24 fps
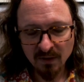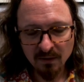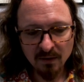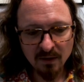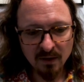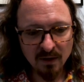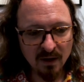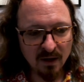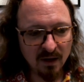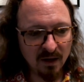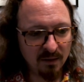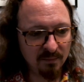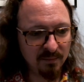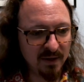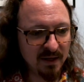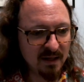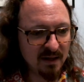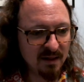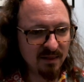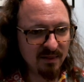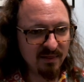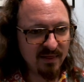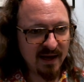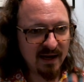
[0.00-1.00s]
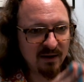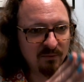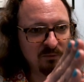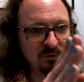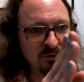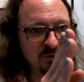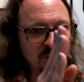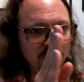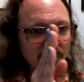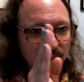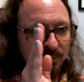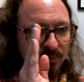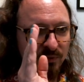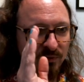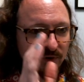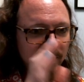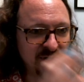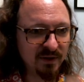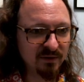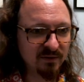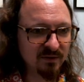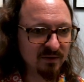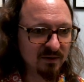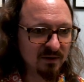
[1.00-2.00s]
That will
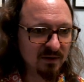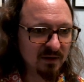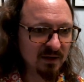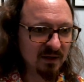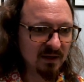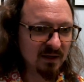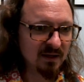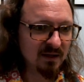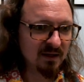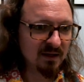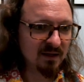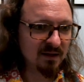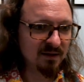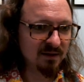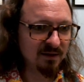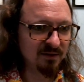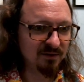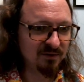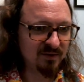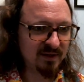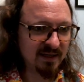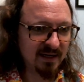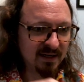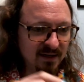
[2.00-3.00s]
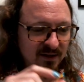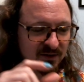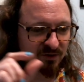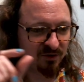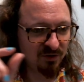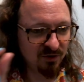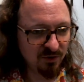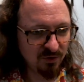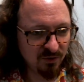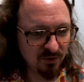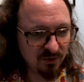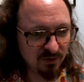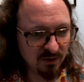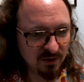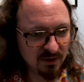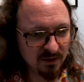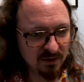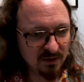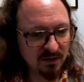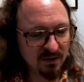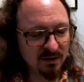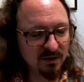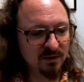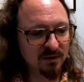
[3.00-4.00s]
print this data to
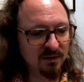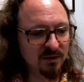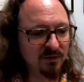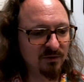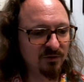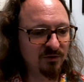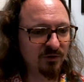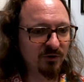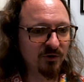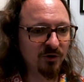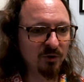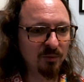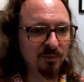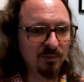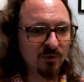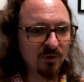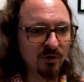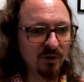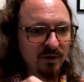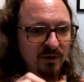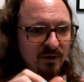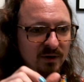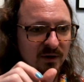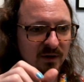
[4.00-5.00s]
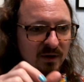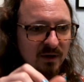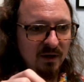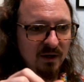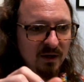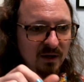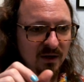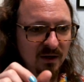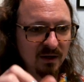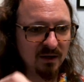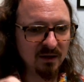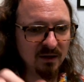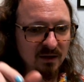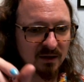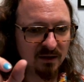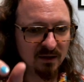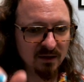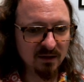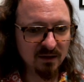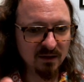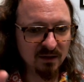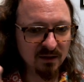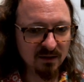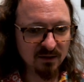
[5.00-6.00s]
the serial port
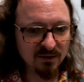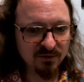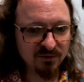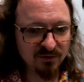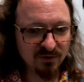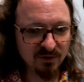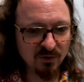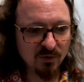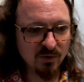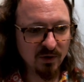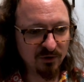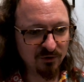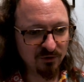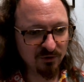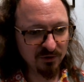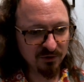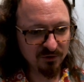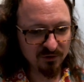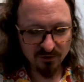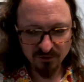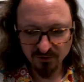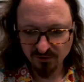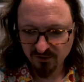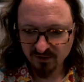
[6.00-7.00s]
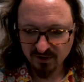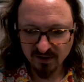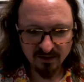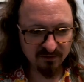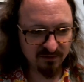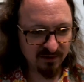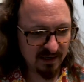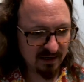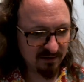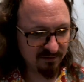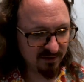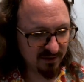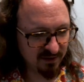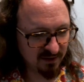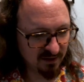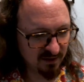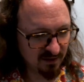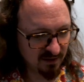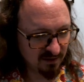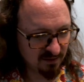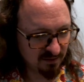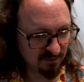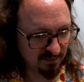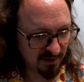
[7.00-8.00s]
sequentially. So instead of having
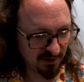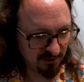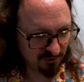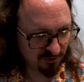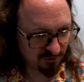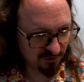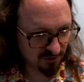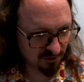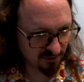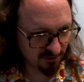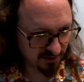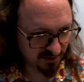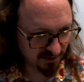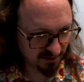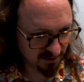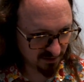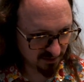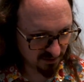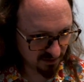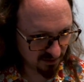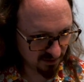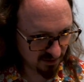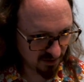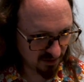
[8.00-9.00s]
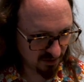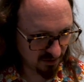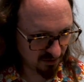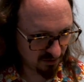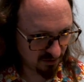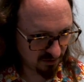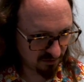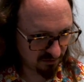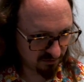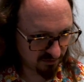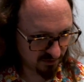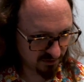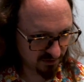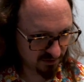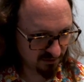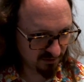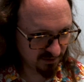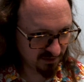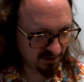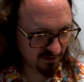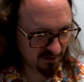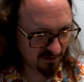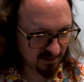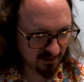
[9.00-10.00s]
my scrolling go
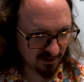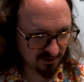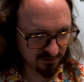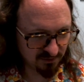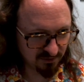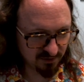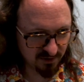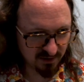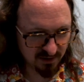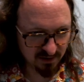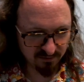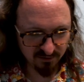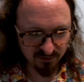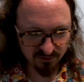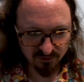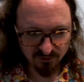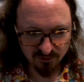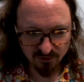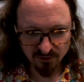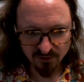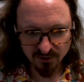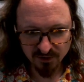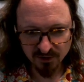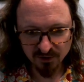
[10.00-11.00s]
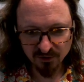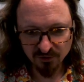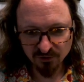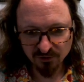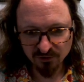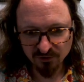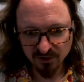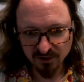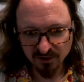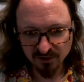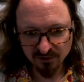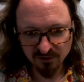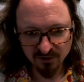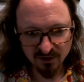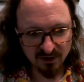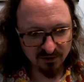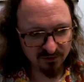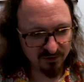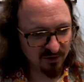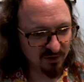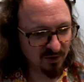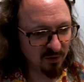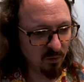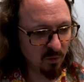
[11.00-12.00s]
vertically, I'll start having scrolling go straight across.
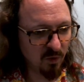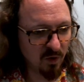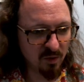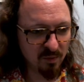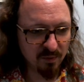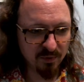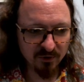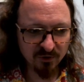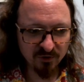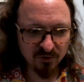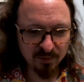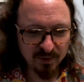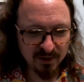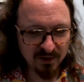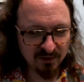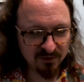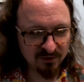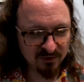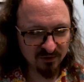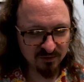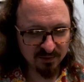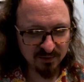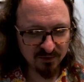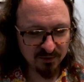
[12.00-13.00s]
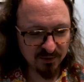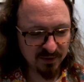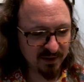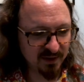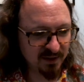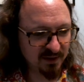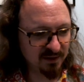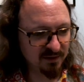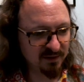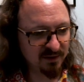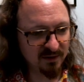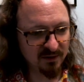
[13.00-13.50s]
And it won't put spaces between anything.